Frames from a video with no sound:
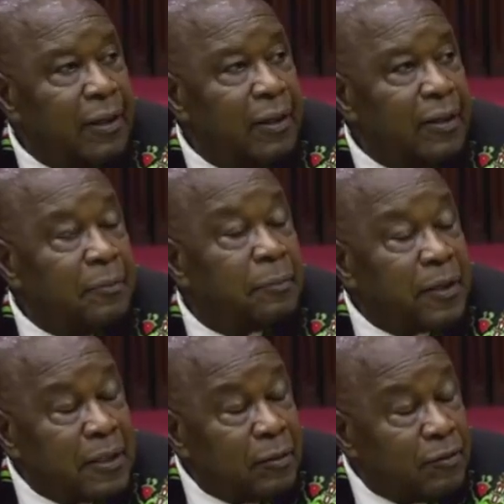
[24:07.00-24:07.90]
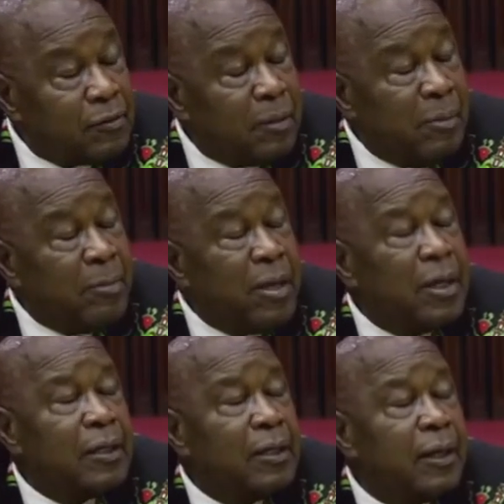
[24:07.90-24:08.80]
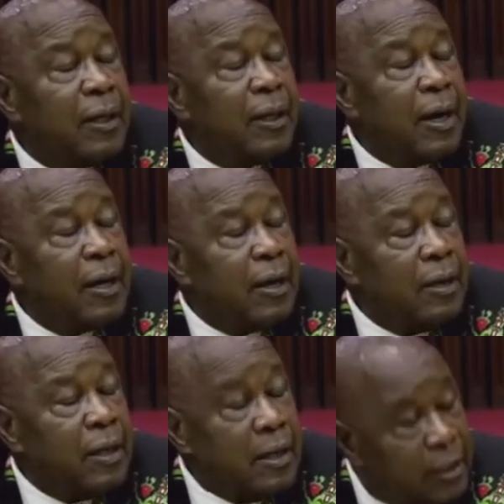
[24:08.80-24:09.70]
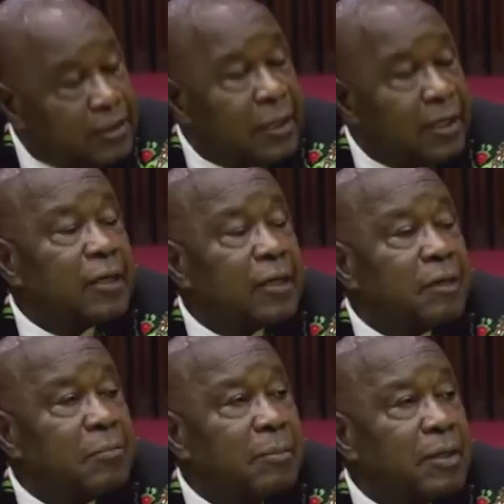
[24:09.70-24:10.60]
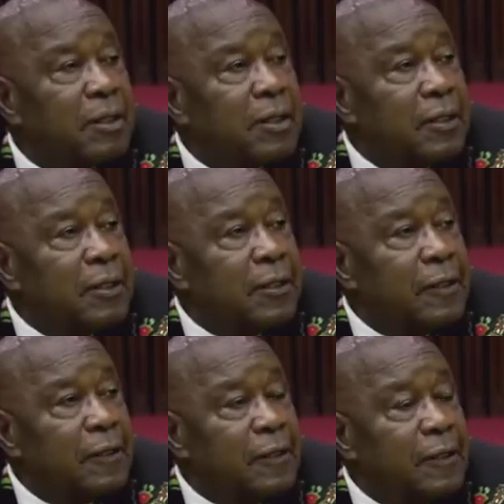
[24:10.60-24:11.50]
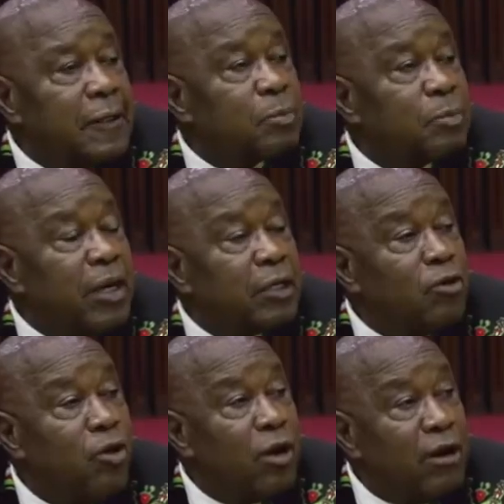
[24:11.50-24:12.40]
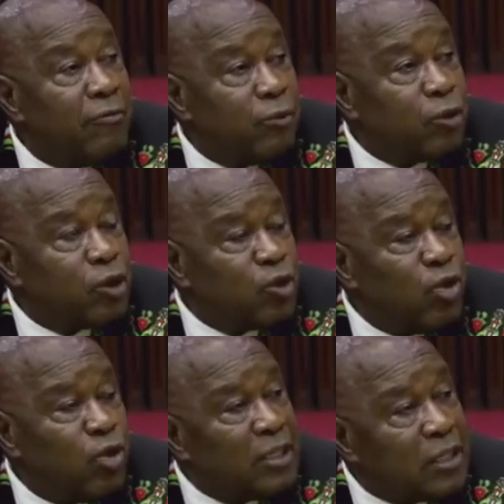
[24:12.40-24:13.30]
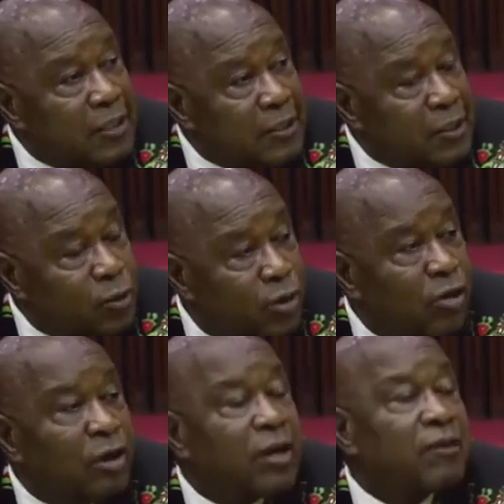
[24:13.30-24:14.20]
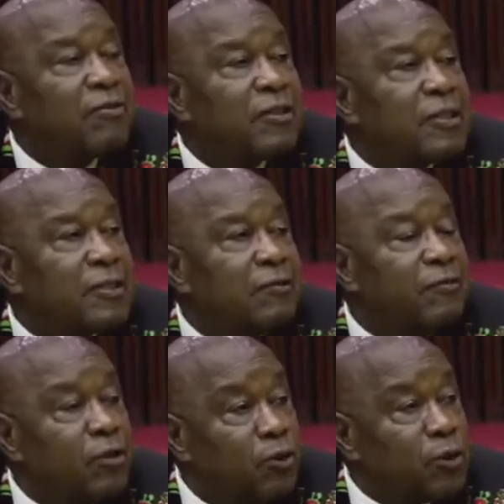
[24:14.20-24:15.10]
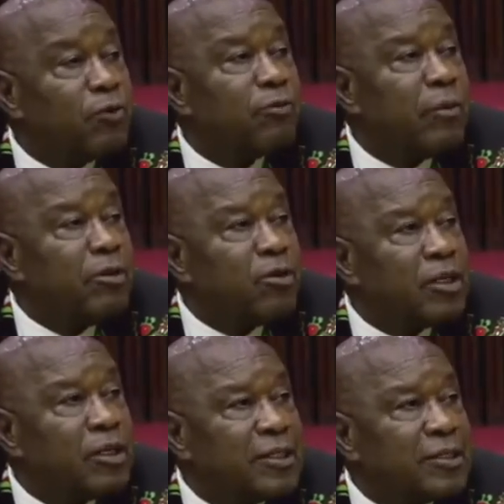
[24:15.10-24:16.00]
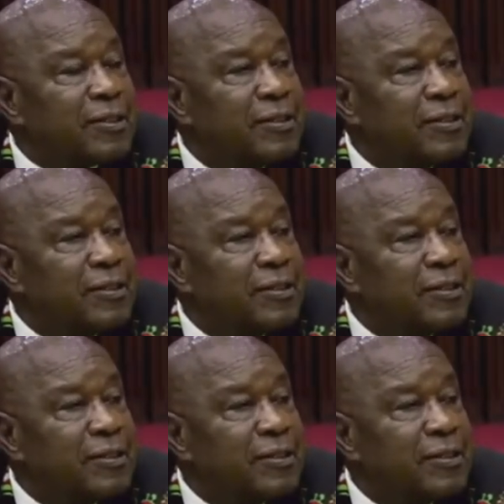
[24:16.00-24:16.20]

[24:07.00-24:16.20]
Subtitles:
The president of Zimbabwe in the Second Republic, he has spared no effort to address the historical grievances, even those of minorities.